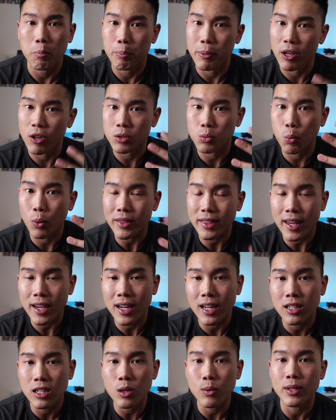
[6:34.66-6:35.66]
Because what they
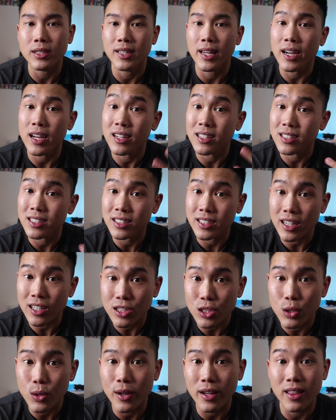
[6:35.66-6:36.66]
can do is they can
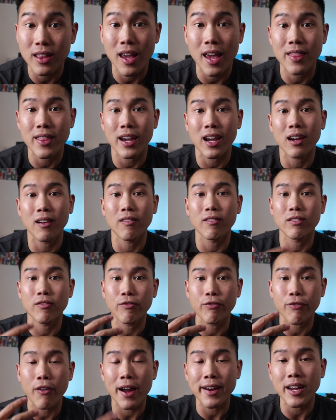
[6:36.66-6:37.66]
assess you and they can
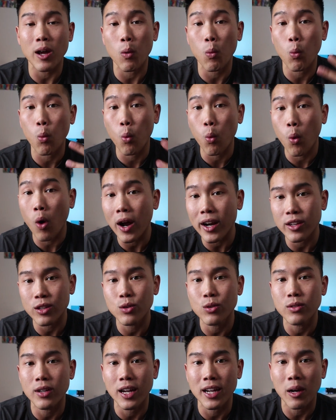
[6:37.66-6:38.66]
find out what
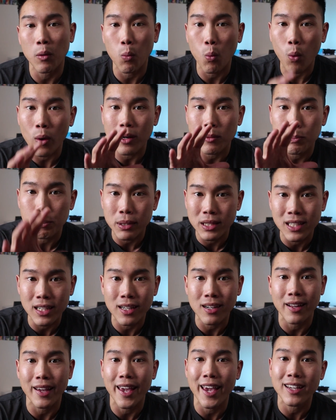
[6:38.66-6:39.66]
you need and what
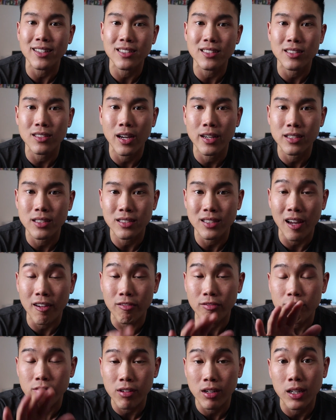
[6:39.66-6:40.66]
particular exercises
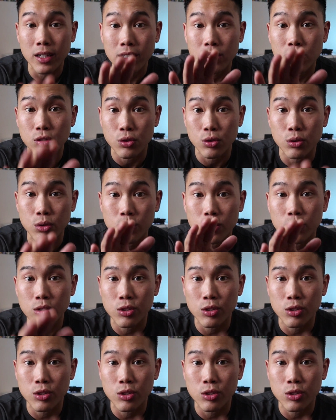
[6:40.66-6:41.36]
that really suit